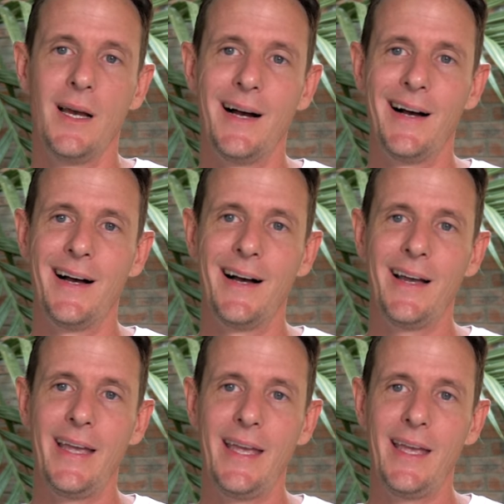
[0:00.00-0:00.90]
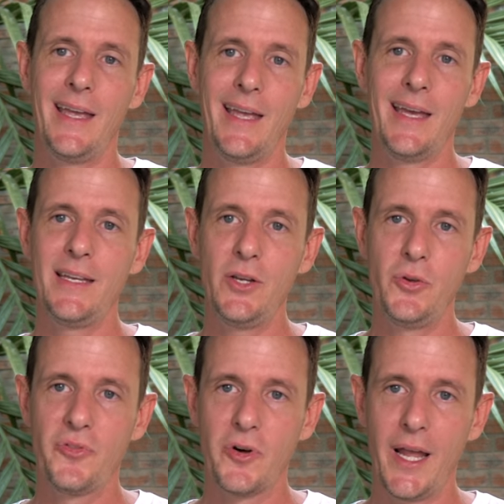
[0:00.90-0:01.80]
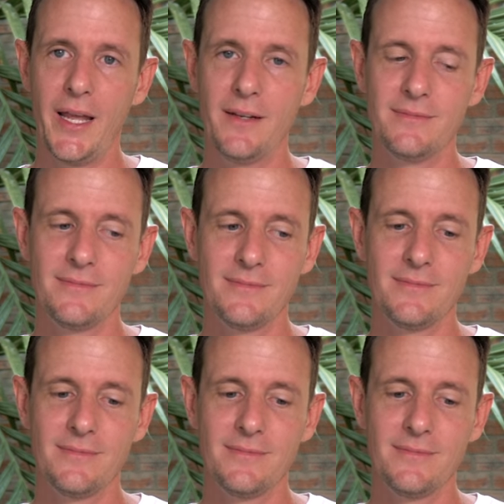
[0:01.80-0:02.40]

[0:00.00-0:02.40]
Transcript: Andy Dufresne,